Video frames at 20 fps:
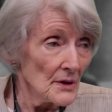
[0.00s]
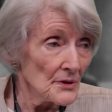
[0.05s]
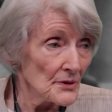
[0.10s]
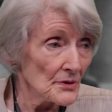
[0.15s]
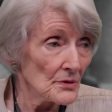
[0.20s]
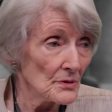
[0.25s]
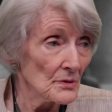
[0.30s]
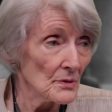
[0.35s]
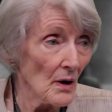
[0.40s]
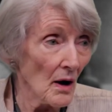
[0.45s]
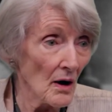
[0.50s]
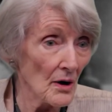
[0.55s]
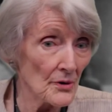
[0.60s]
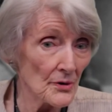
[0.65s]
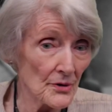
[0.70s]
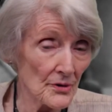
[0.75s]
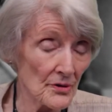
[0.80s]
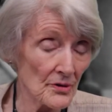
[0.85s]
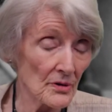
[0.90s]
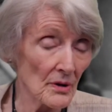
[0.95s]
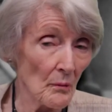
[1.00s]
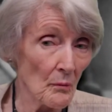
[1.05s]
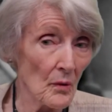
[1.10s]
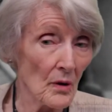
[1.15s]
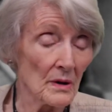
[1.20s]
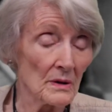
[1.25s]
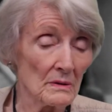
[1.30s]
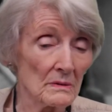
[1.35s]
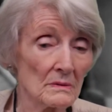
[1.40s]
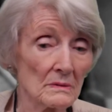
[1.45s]
to our
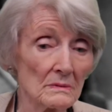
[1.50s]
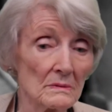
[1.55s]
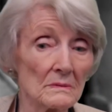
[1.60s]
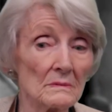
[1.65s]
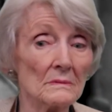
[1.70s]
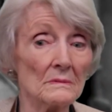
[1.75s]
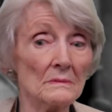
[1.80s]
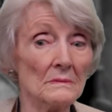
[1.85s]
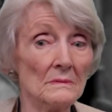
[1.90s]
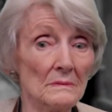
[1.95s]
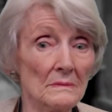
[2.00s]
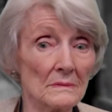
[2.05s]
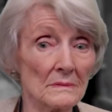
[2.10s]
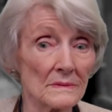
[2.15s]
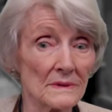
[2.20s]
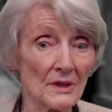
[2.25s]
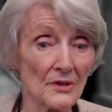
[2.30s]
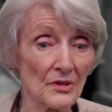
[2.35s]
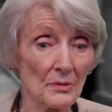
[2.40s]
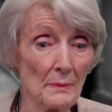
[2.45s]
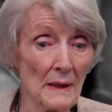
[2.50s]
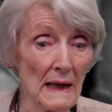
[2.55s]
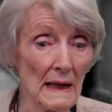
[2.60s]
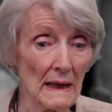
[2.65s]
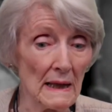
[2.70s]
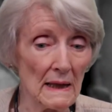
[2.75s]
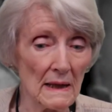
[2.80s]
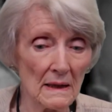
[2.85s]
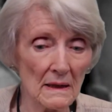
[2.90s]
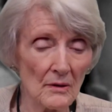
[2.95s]
somewhat
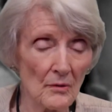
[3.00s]
dismay,